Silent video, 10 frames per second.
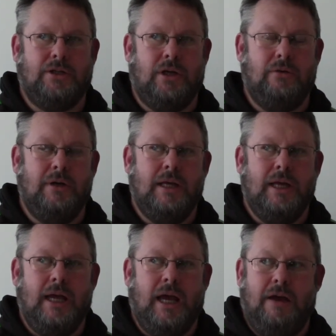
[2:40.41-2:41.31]
So
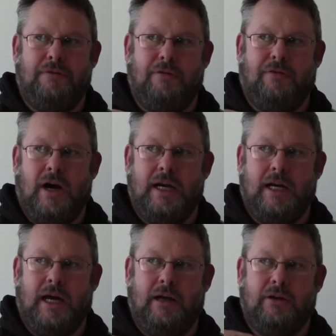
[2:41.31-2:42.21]
if you're finding
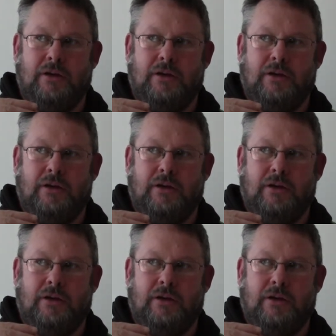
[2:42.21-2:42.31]
that